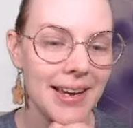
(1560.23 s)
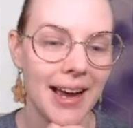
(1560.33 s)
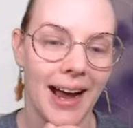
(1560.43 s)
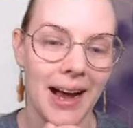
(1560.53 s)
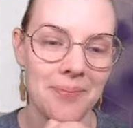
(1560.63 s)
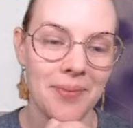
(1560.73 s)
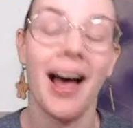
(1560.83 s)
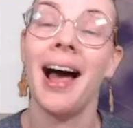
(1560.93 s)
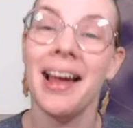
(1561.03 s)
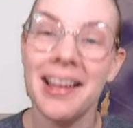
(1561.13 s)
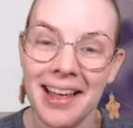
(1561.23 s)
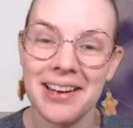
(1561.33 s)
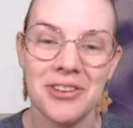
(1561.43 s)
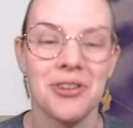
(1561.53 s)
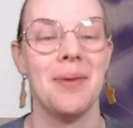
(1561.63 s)
I
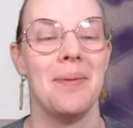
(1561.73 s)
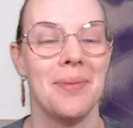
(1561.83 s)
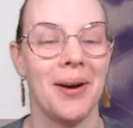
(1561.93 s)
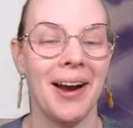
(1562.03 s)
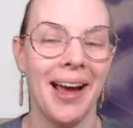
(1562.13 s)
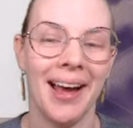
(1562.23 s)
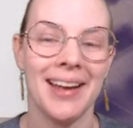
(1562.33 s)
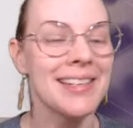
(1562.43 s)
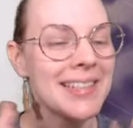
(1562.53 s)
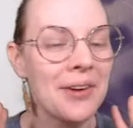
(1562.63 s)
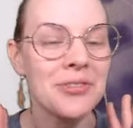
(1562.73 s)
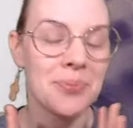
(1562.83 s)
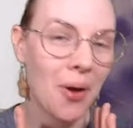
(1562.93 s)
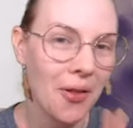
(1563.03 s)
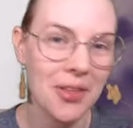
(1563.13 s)
like to remember just how
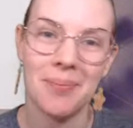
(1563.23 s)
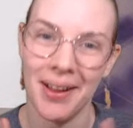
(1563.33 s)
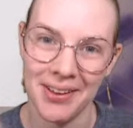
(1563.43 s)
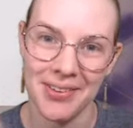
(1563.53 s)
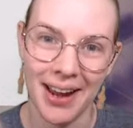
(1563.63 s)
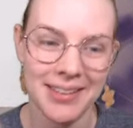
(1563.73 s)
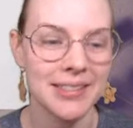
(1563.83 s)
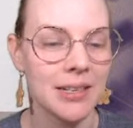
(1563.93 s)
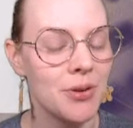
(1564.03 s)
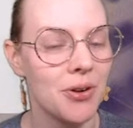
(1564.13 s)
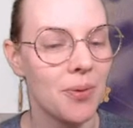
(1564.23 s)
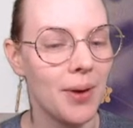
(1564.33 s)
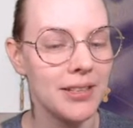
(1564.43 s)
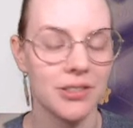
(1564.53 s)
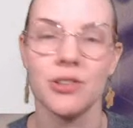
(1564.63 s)
small the Apollo guidance computer
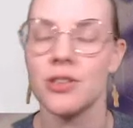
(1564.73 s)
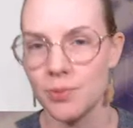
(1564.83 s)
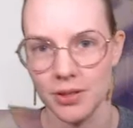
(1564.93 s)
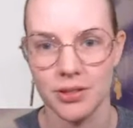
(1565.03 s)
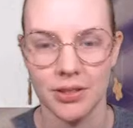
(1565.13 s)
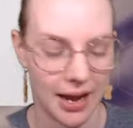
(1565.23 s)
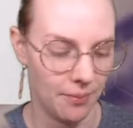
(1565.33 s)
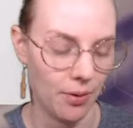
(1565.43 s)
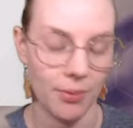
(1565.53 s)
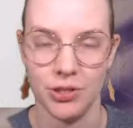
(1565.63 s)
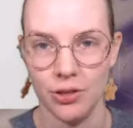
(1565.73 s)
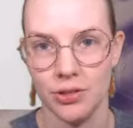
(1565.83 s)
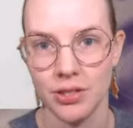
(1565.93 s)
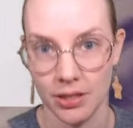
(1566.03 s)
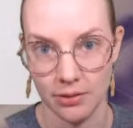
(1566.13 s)
was. So this was what was
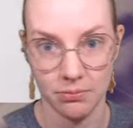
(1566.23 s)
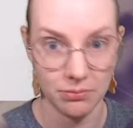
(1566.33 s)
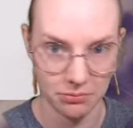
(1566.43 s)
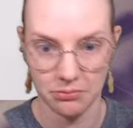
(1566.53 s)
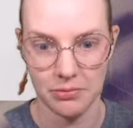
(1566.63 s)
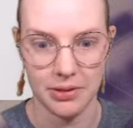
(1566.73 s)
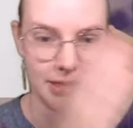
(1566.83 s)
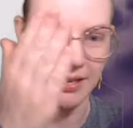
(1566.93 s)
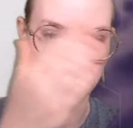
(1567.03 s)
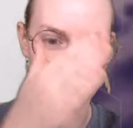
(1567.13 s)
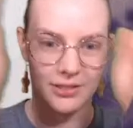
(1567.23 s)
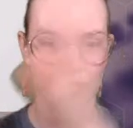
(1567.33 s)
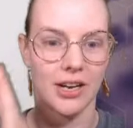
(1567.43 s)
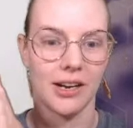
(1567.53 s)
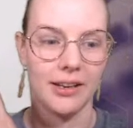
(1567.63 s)
used to take the
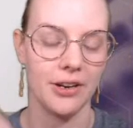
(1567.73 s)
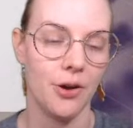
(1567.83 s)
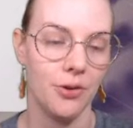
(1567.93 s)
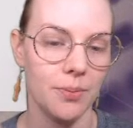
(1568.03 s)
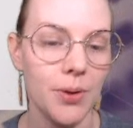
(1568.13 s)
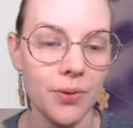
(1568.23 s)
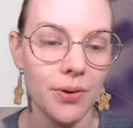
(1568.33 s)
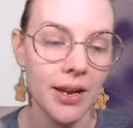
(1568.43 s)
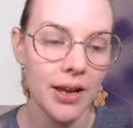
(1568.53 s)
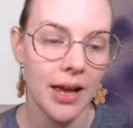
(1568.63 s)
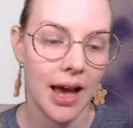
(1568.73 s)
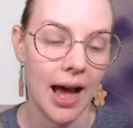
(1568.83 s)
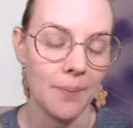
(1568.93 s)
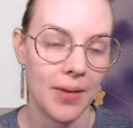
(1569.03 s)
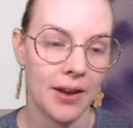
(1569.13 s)
shuttle and go to the moon.
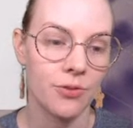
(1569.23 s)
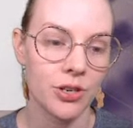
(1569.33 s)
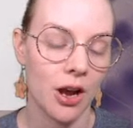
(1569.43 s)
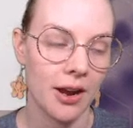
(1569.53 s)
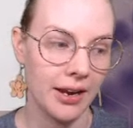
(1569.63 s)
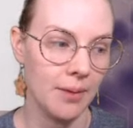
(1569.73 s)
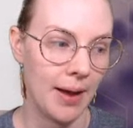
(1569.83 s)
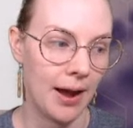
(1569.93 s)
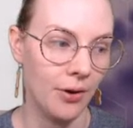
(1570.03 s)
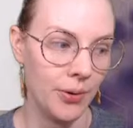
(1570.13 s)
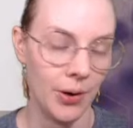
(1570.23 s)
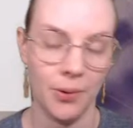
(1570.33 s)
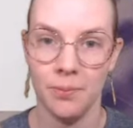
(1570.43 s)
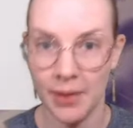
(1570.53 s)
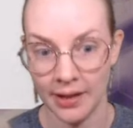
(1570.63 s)
And if we're talking about,
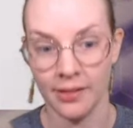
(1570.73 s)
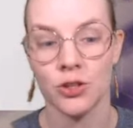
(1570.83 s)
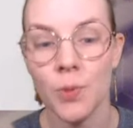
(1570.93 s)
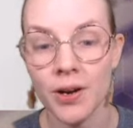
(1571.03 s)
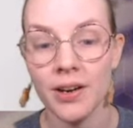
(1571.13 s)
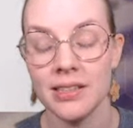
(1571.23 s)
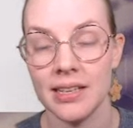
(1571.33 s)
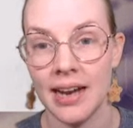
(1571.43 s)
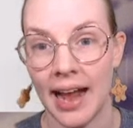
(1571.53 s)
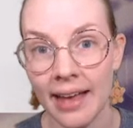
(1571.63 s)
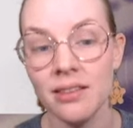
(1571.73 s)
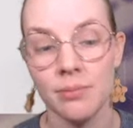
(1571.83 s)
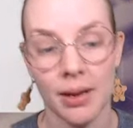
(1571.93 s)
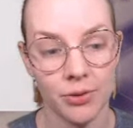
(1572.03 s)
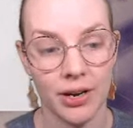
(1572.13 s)
English words, it had the
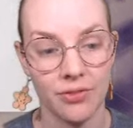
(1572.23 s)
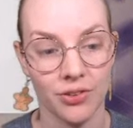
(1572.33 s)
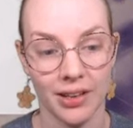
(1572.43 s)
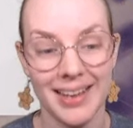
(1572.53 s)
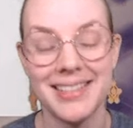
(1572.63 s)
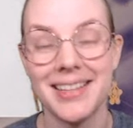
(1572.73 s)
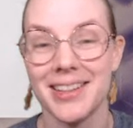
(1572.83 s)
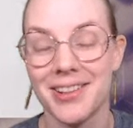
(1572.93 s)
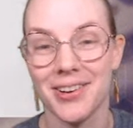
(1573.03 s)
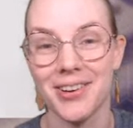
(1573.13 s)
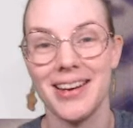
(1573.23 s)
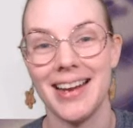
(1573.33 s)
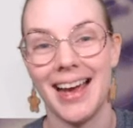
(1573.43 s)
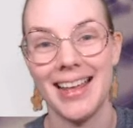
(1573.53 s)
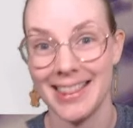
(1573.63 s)
memory for less than
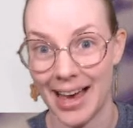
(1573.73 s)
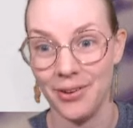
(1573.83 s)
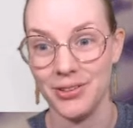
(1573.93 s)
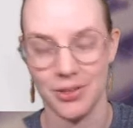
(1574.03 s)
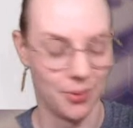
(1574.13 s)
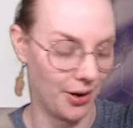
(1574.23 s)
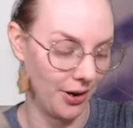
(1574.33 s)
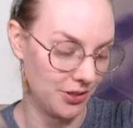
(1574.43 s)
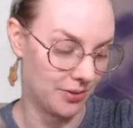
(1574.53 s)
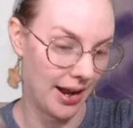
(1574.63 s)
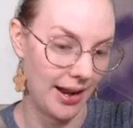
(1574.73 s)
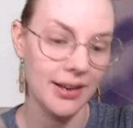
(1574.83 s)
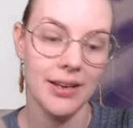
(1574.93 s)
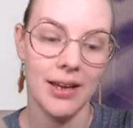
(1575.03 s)
39,000 words, right?